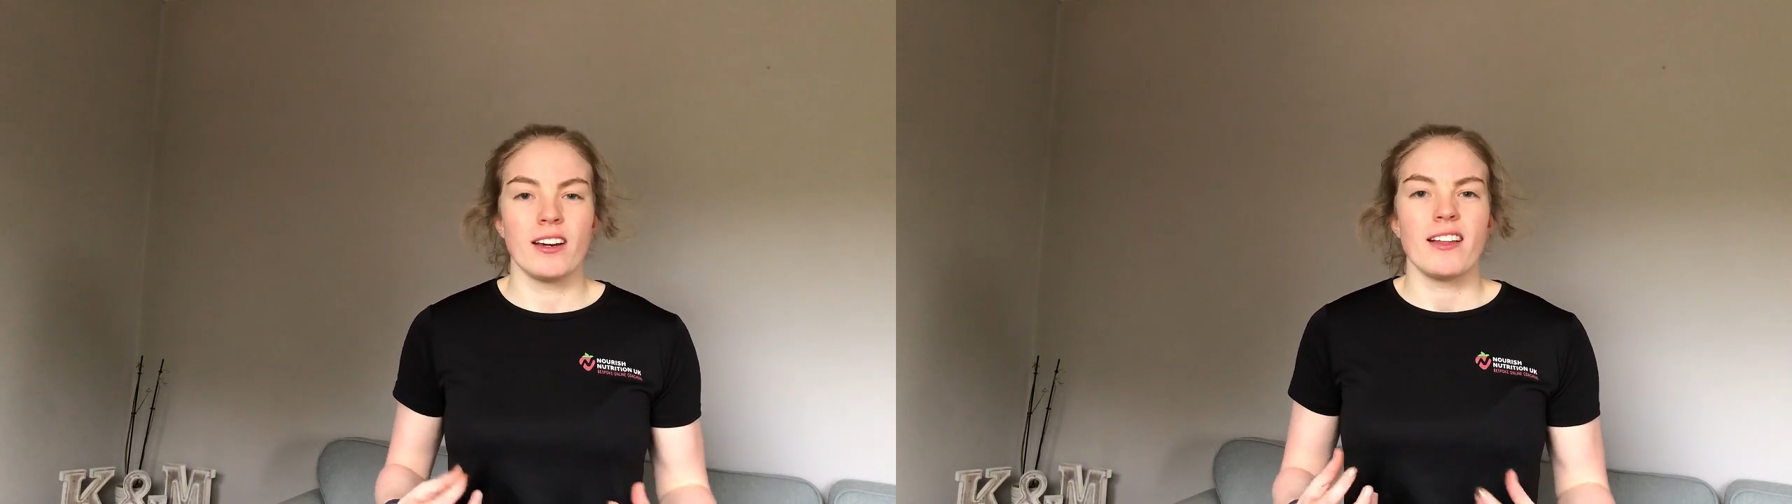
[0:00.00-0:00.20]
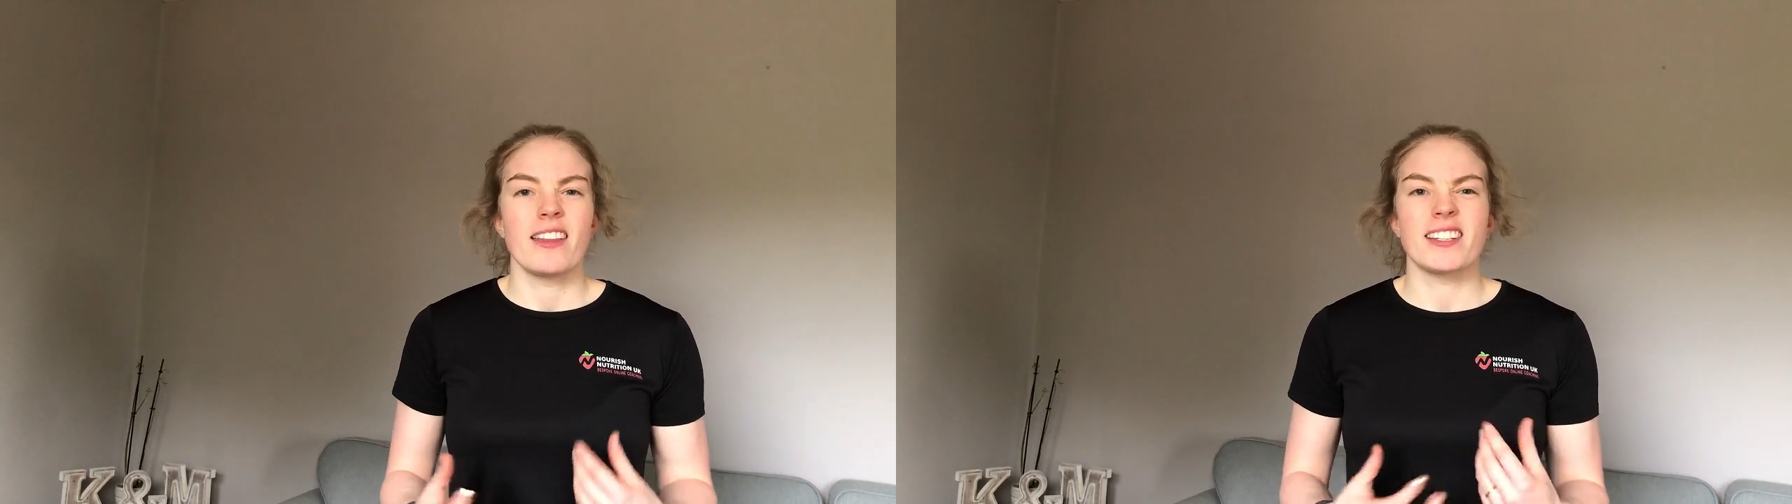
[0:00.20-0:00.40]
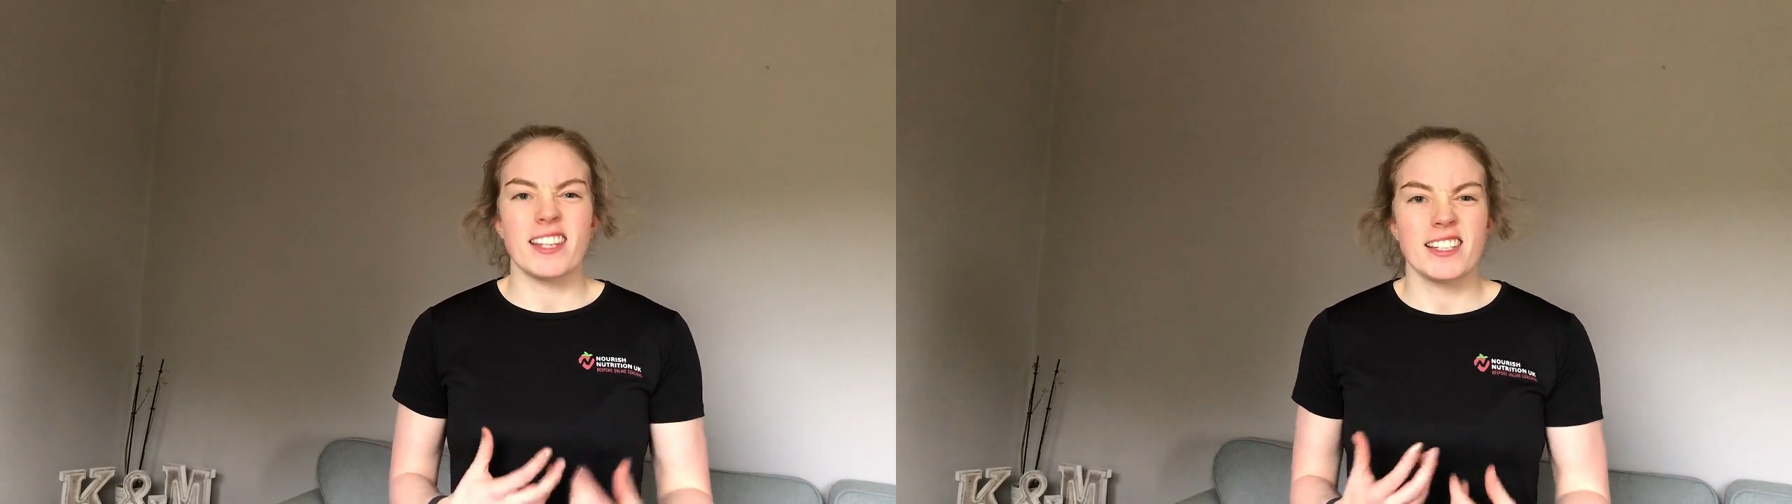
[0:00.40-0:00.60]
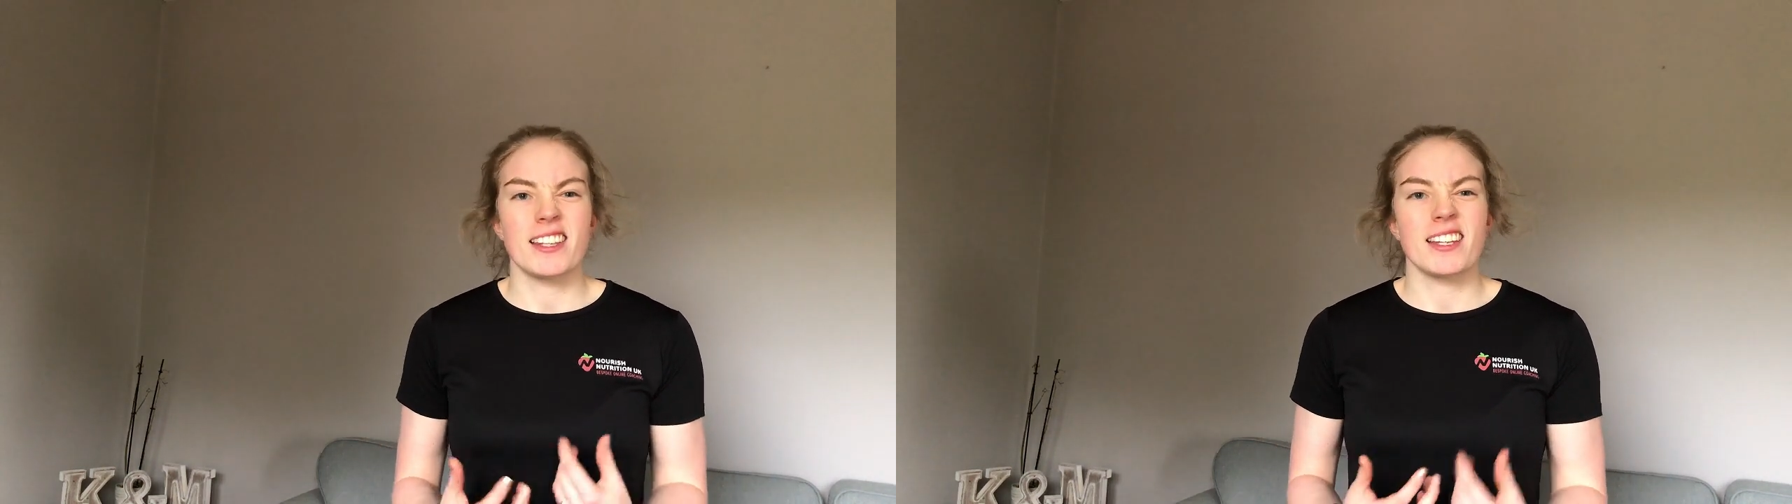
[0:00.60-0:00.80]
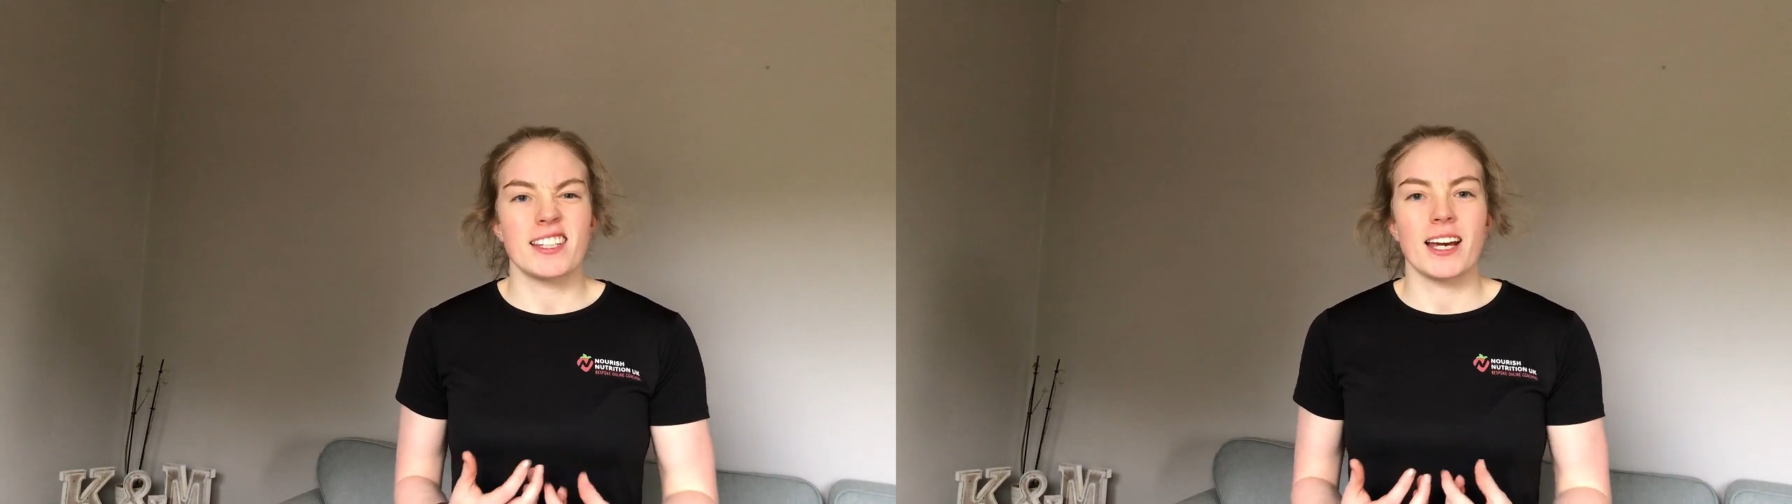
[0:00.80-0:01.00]
This isn't
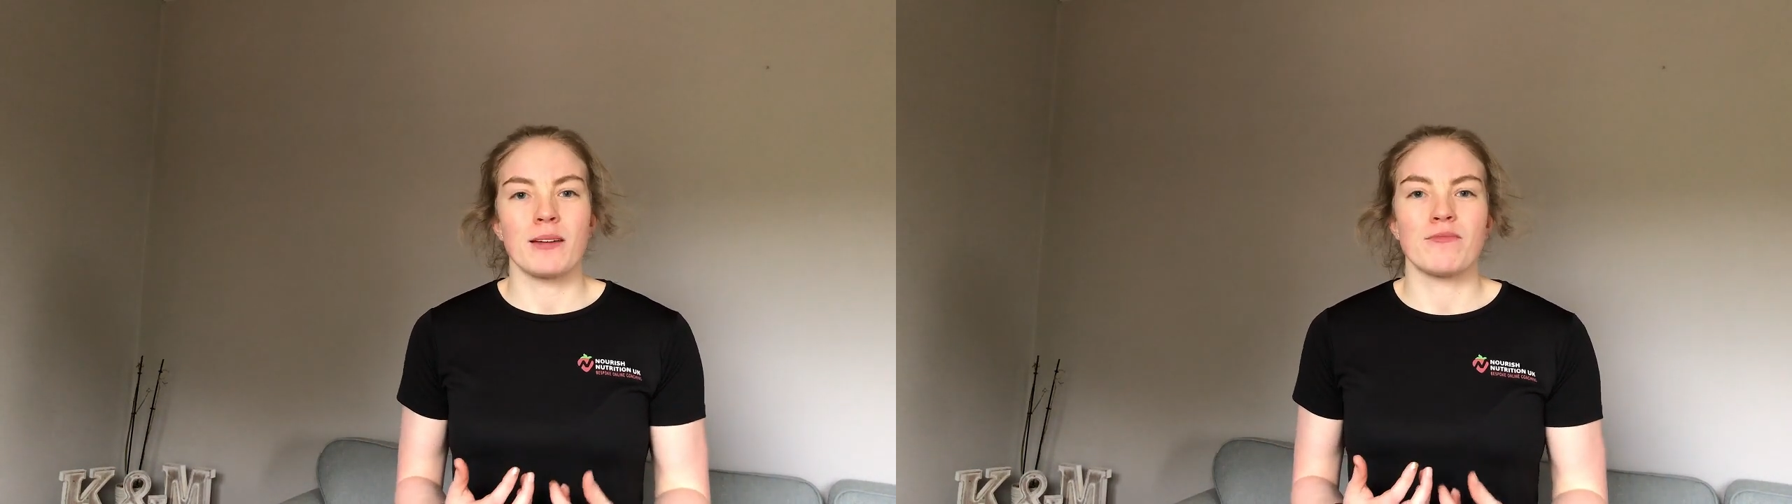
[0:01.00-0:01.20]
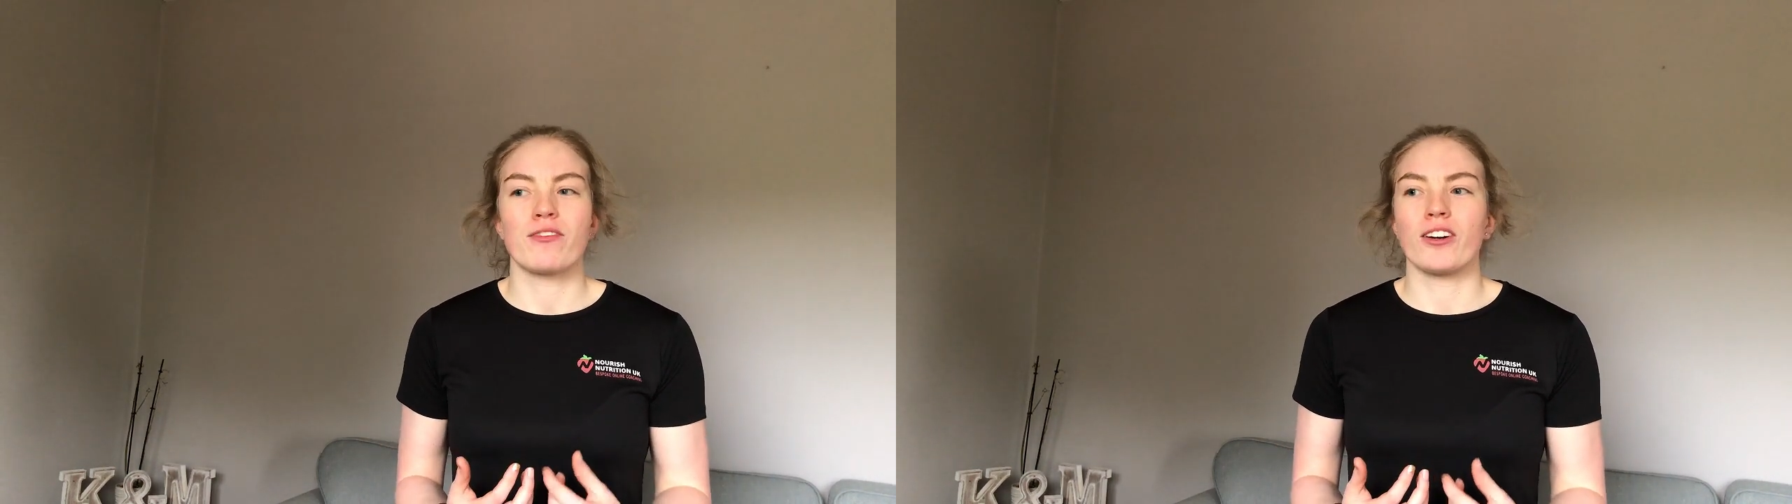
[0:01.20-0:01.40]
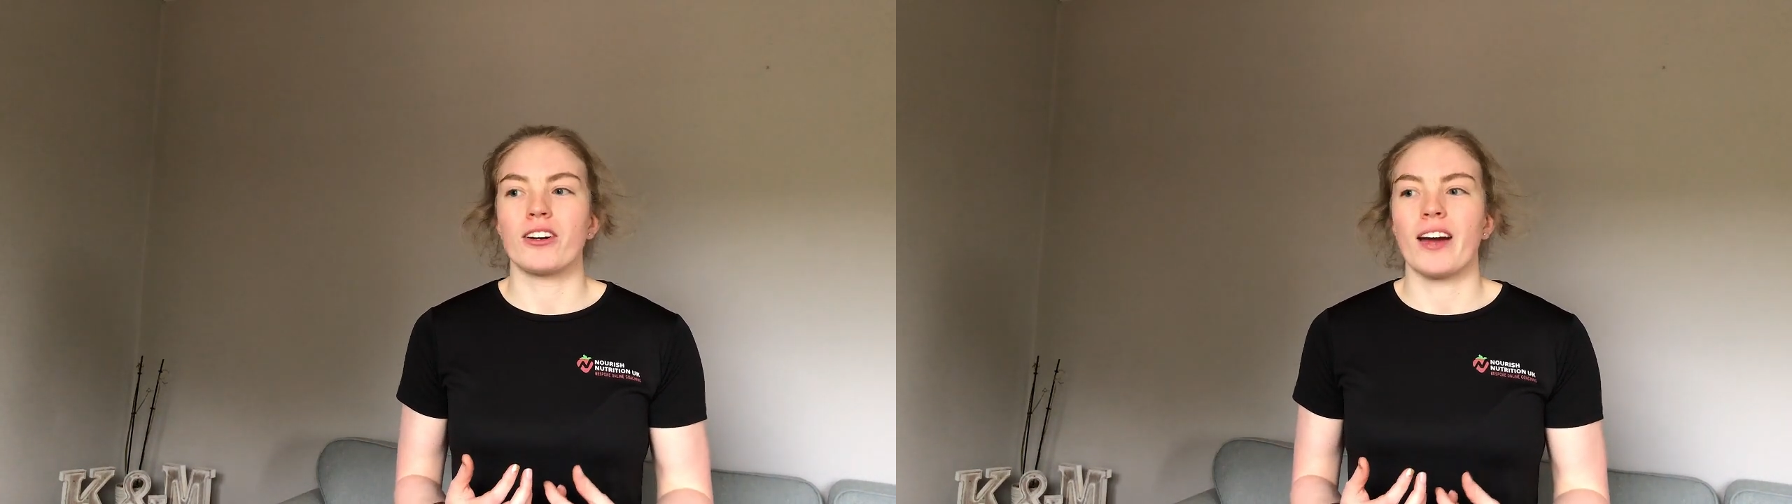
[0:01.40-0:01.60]
the time for